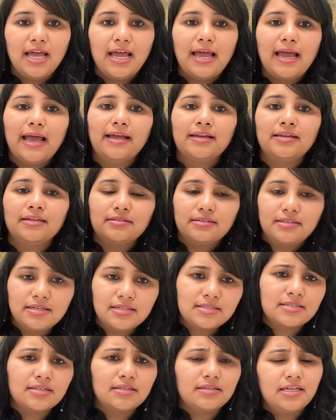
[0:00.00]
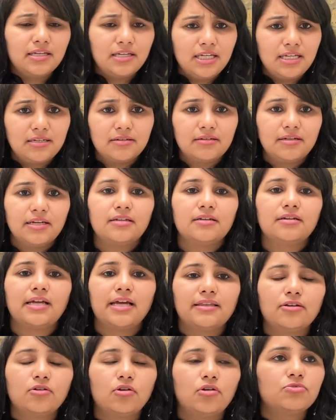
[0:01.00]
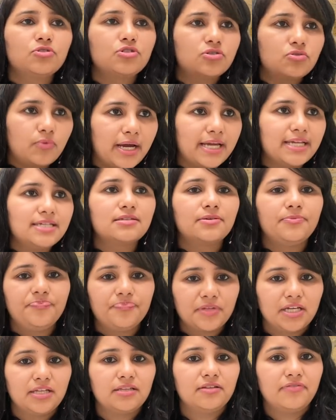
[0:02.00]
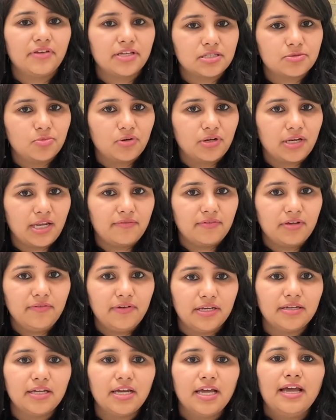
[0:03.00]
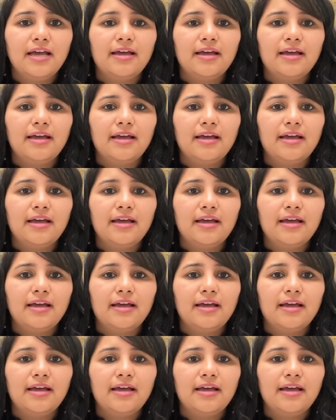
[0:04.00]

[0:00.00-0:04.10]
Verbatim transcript: And this they reiterated, I think, almost twice in the Facebook Live event,